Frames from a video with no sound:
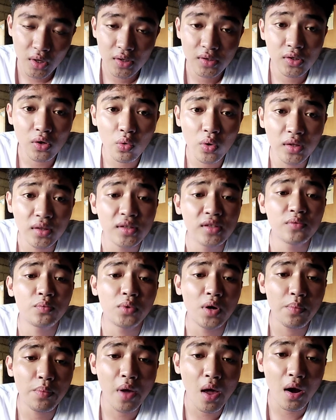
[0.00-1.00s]
So what is
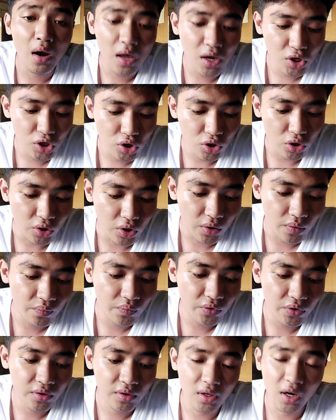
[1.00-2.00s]
preparation?
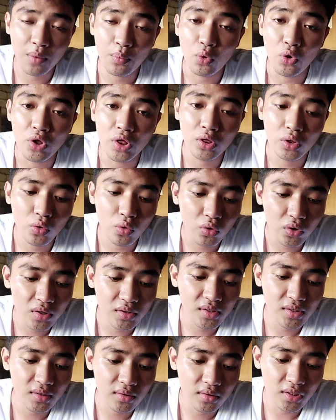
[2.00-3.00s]
3.2,
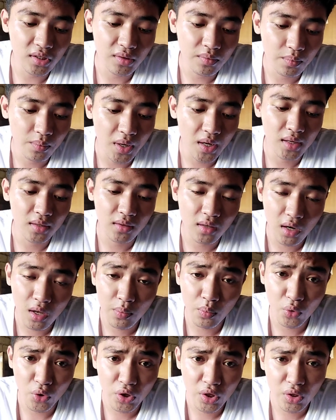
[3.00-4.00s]
this is my
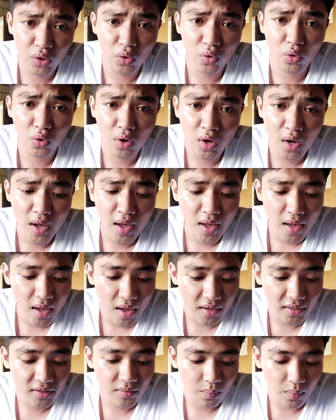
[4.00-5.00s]
3.2
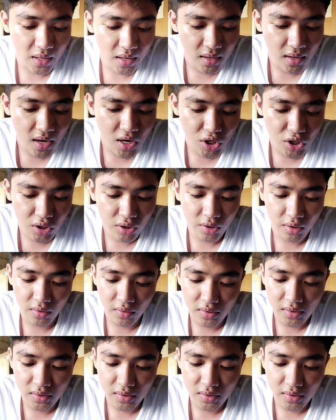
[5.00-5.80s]
explanation.